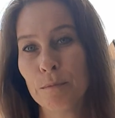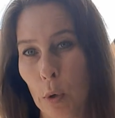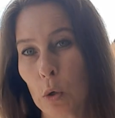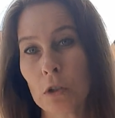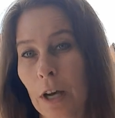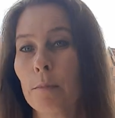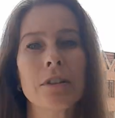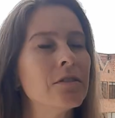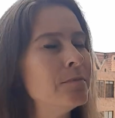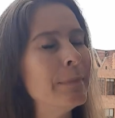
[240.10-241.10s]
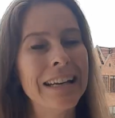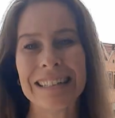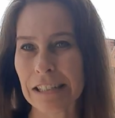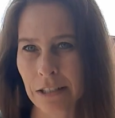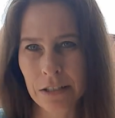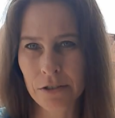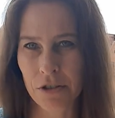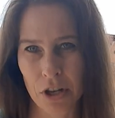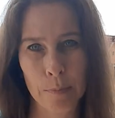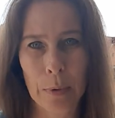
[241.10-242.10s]
Bogota because Medellin is
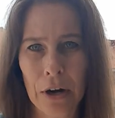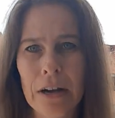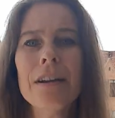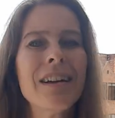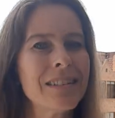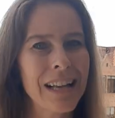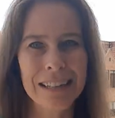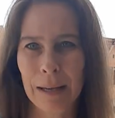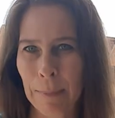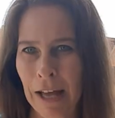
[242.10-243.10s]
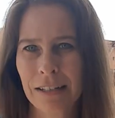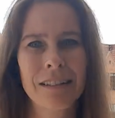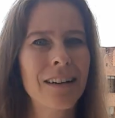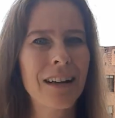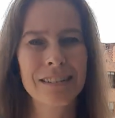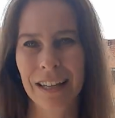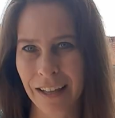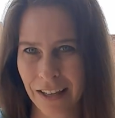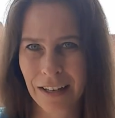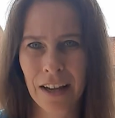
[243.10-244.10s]
cheaper, Santa Marta,
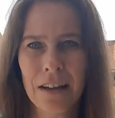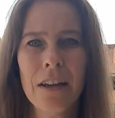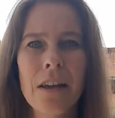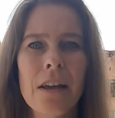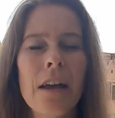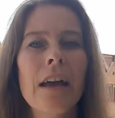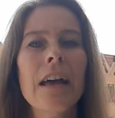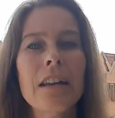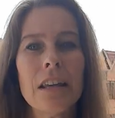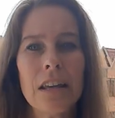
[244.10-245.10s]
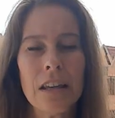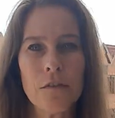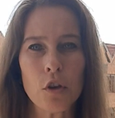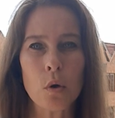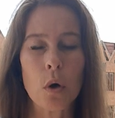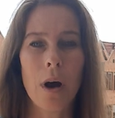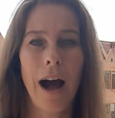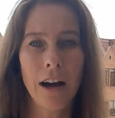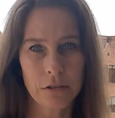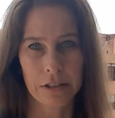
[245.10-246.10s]
Cartagena. And if you go
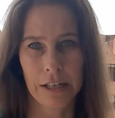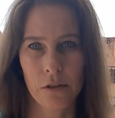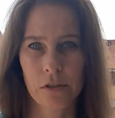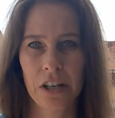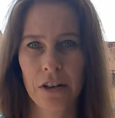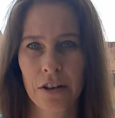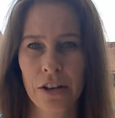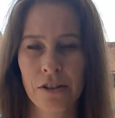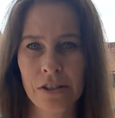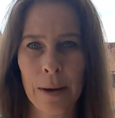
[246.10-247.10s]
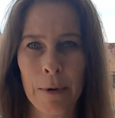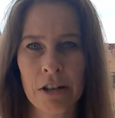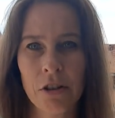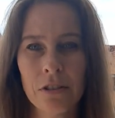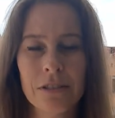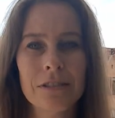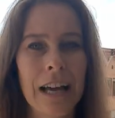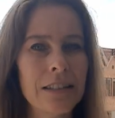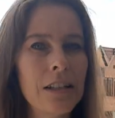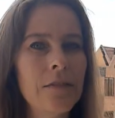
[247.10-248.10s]
outside those areas I mentioned,
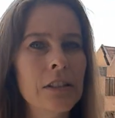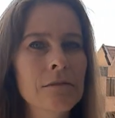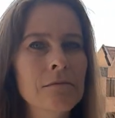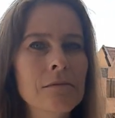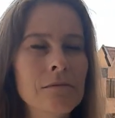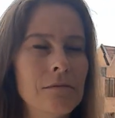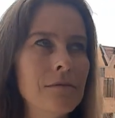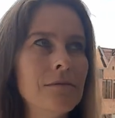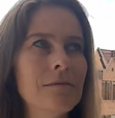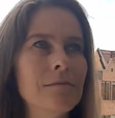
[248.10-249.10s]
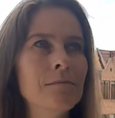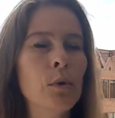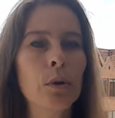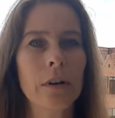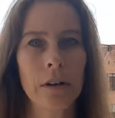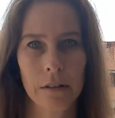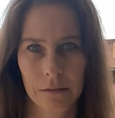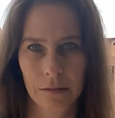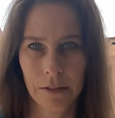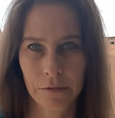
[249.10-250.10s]
that's even more
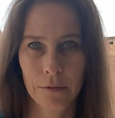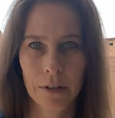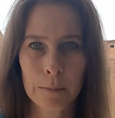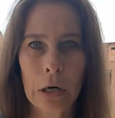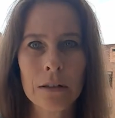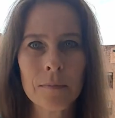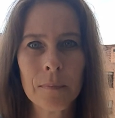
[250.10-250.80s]
affordable.